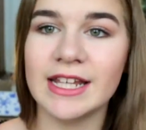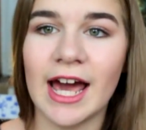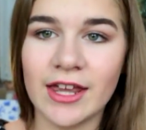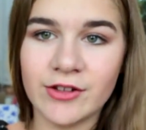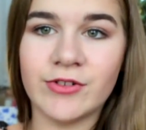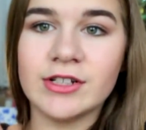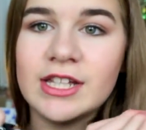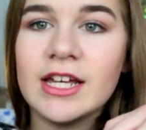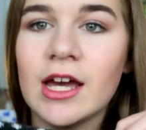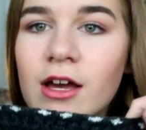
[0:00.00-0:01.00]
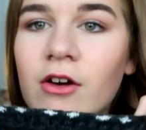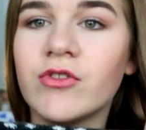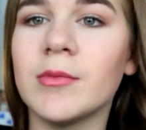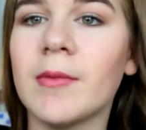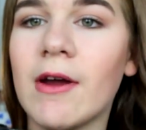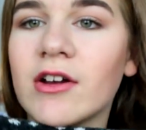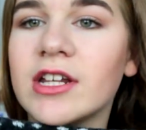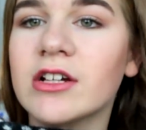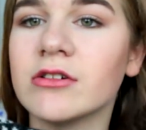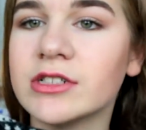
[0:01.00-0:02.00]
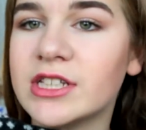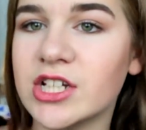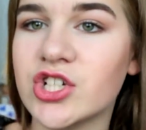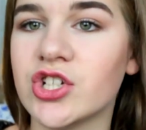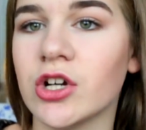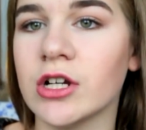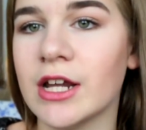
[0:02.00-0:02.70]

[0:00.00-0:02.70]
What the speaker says: Yeah, the first thing I got from American Eagle is this shirt.